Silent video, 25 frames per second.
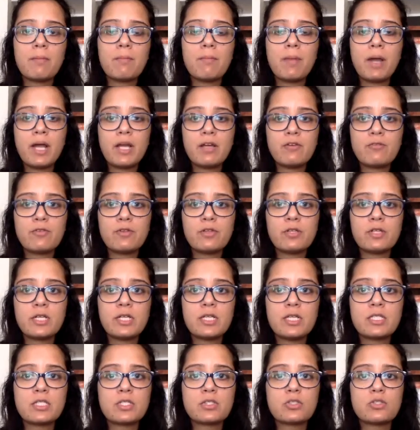
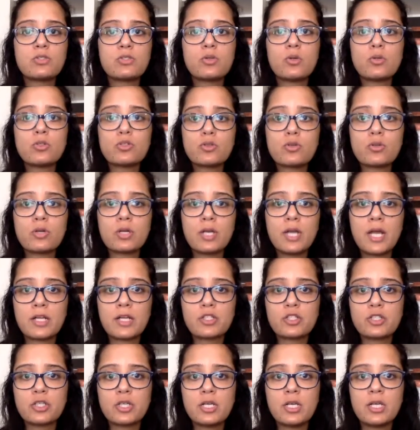mindfulness, social
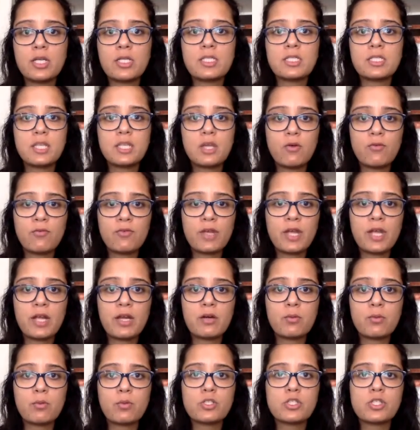connection,
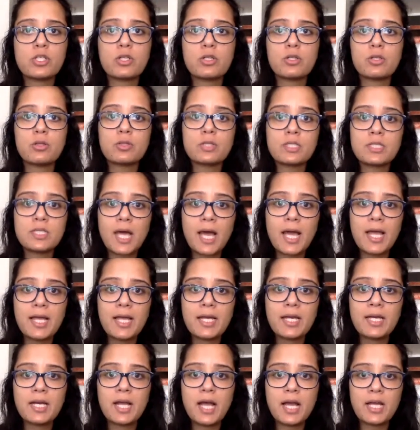self-care, which includes
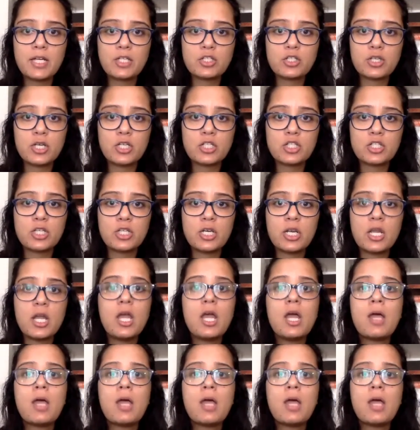diet and hydration,